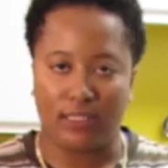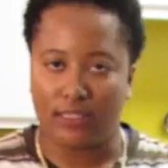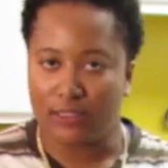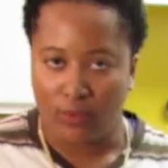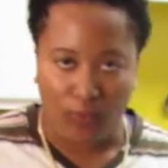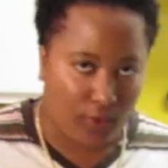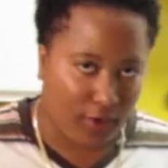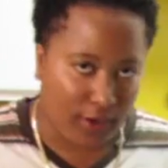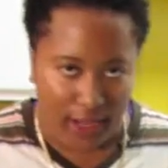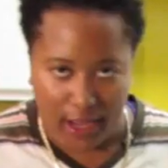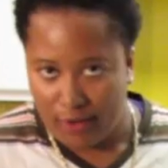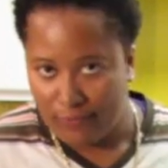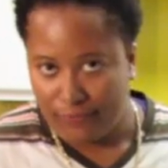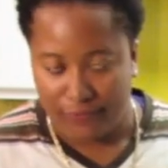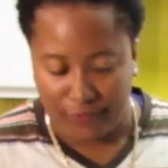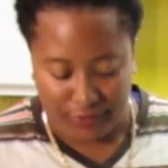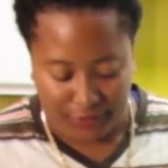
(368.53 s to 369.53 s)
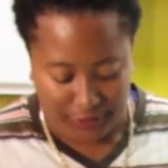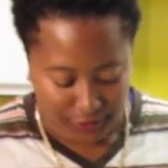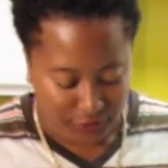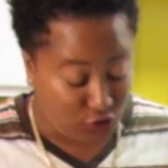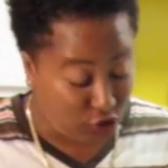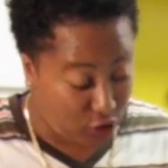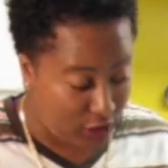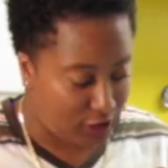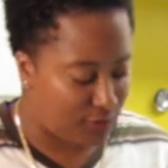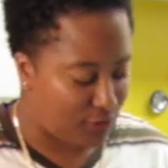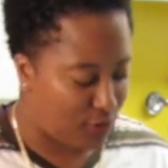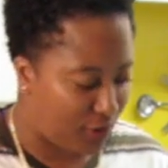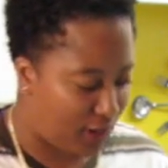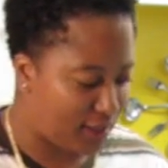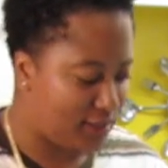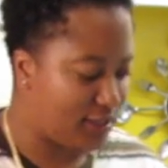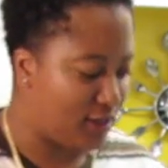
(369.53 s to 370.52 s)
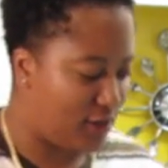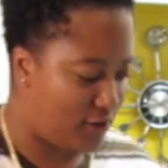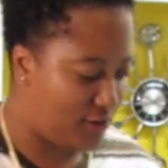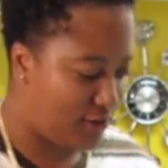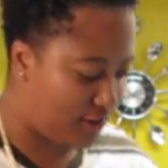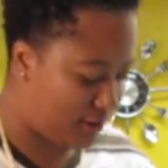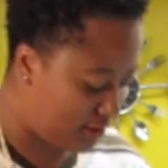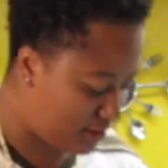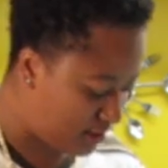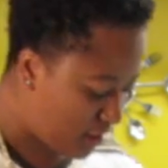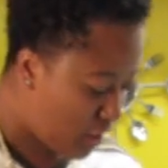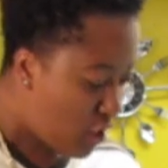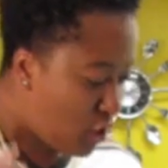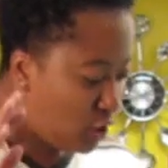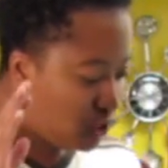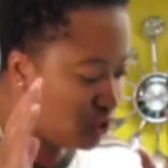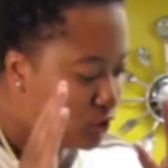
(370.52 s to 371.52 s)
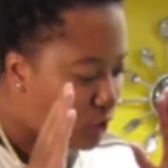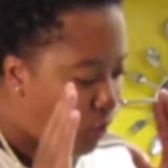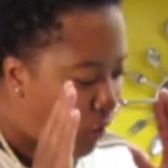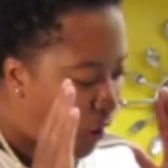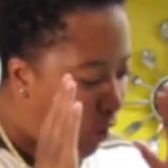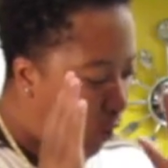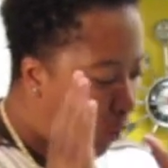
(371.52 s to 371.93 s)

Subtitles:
doesn't work out for you. Trust me when I tell you this. So our